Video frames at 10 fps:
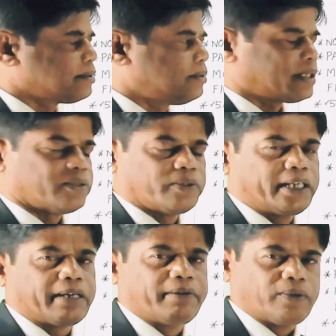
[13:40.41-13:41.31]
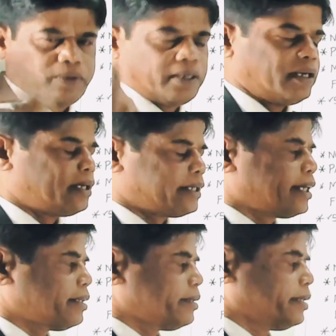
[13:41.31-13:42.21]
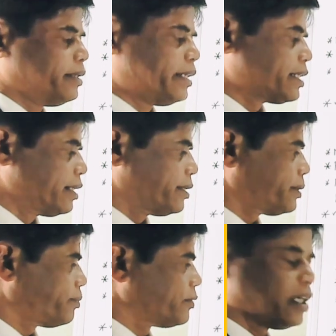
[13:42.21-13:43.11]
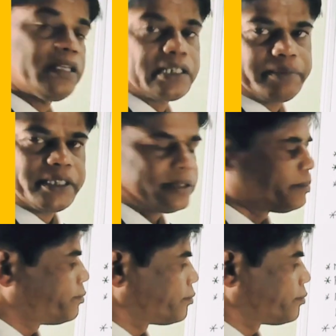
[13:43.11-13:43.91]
Okay, so that I will take next class another subject.